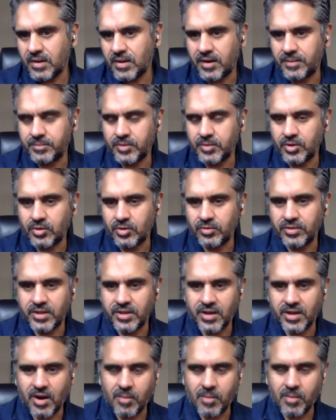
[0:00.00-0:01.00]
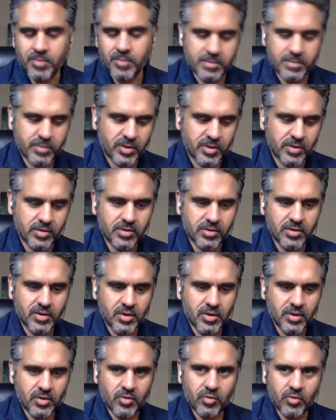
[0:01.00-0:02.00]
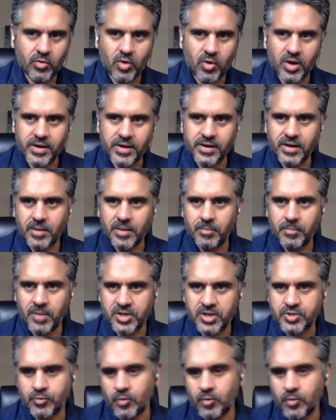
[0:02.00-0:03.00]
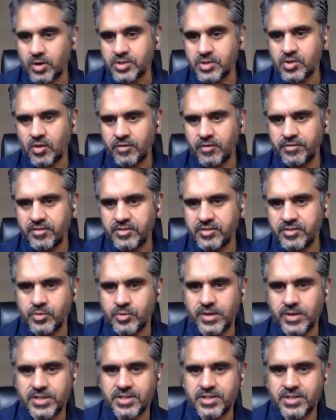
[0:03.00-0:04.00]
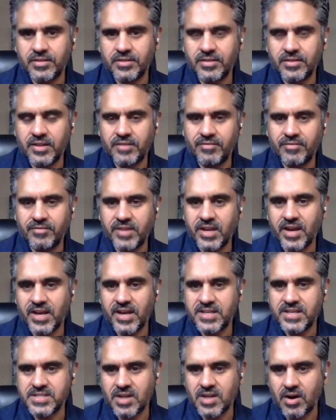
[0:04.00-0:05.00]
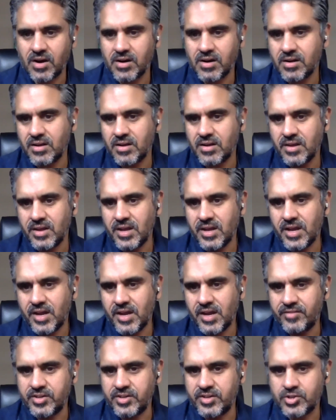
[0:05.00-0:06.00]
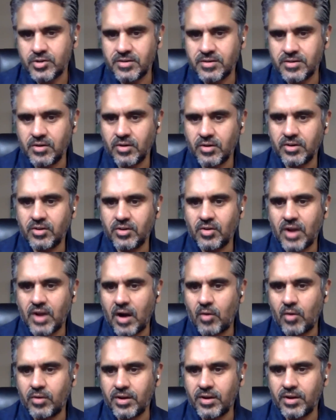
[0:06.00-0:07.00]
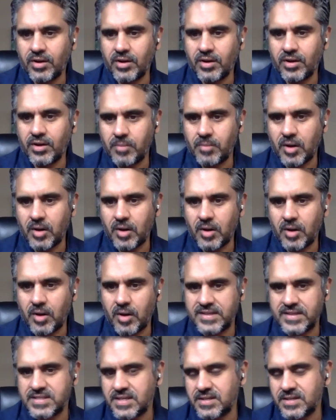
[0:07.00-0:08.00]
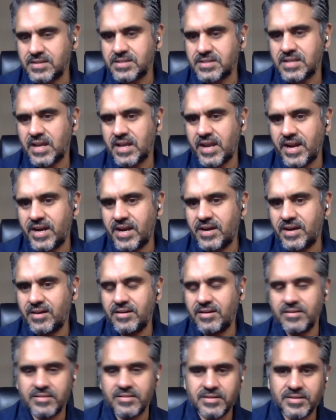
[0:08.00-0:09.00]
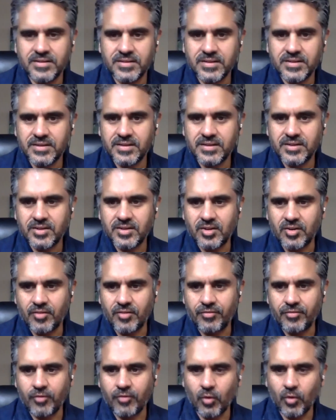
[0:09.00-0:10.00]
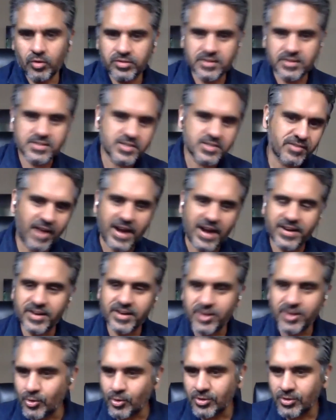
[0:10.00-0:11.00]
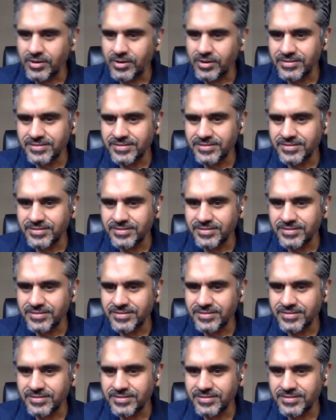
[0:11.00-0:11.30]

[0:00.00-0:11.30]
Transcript: You know, there are people who are in a much worse off situation than we guys are, and we should look to count our blessings. And, you know, fourth is gratitude.